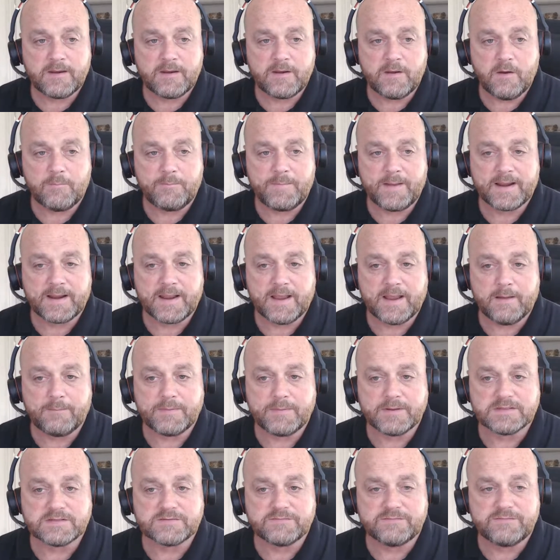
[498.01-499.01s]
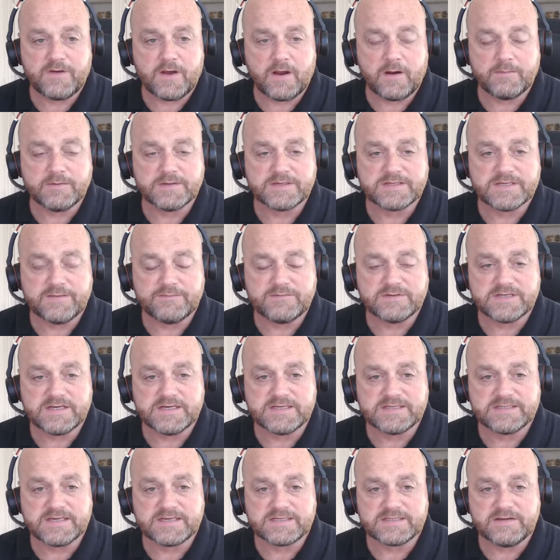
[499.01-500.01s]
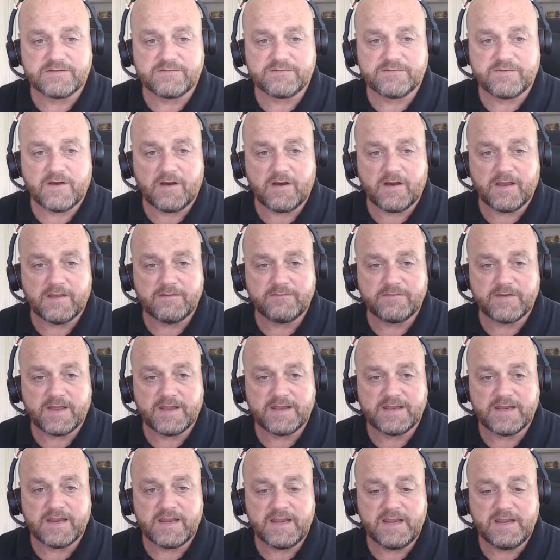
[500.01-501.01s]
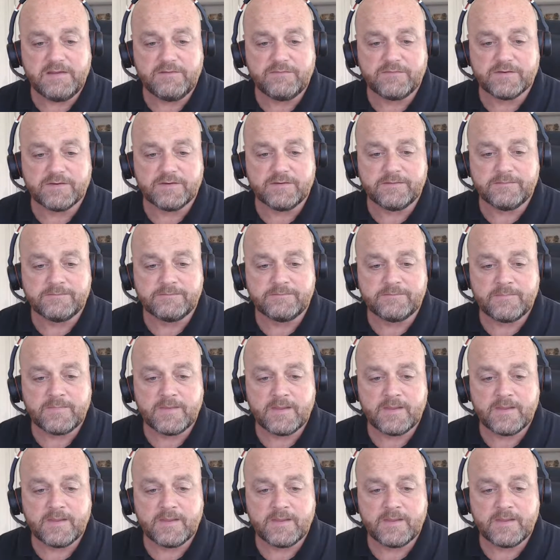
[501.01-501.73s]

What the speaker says: got back up as far as 1765, and even